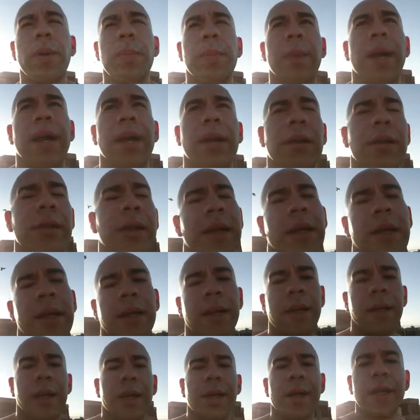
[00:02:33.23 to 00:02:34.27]
1 mile
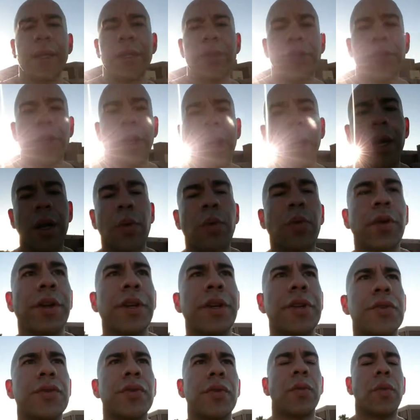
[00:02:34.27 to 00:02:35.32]
jog, we're
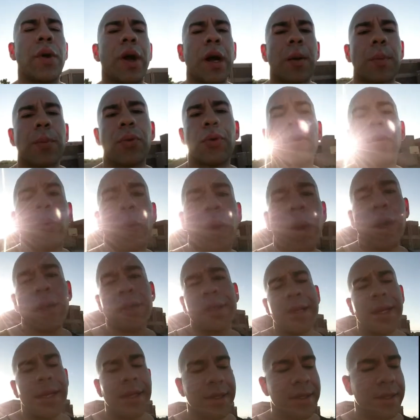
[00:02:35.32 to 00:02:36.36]
gonna do the Rockport
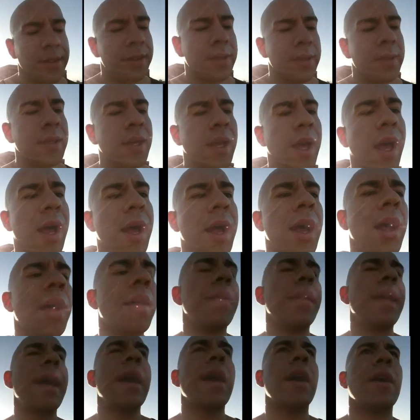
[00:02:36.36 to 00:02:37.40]
walk test.
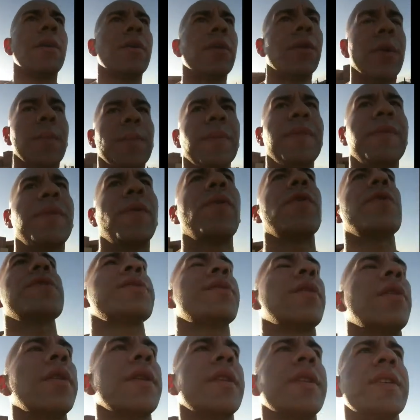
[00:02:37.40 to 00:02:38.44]
Now, before
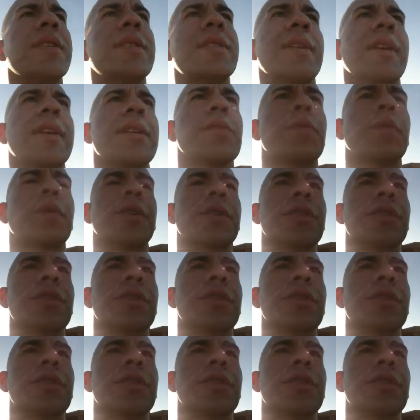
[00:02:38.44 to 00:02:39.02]
starting this test,